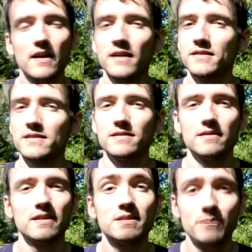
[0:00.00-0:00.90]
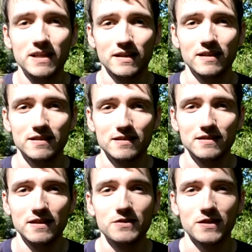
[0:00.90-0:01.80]
It's big,
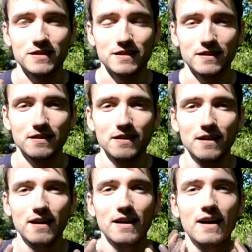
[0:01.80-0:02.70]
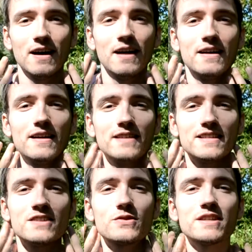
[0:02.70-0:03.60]
it's interesting. It's
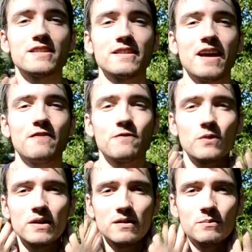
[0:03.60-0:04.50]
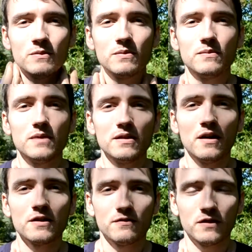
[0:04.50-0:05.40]
interesting to have freedom
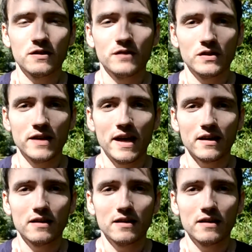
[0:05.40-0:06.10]
on the front of your neck.